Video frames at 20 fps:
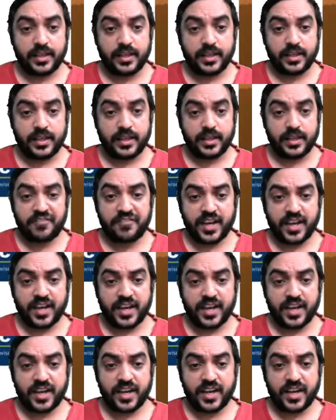
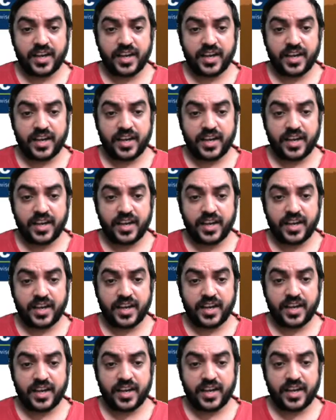FII has
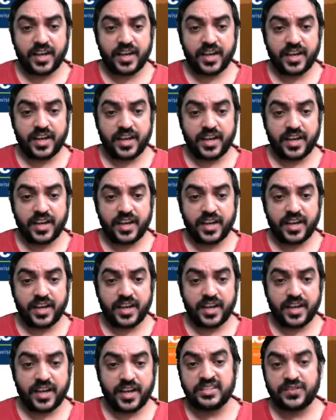purchased
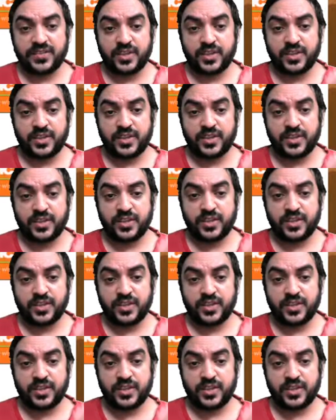5797 crores,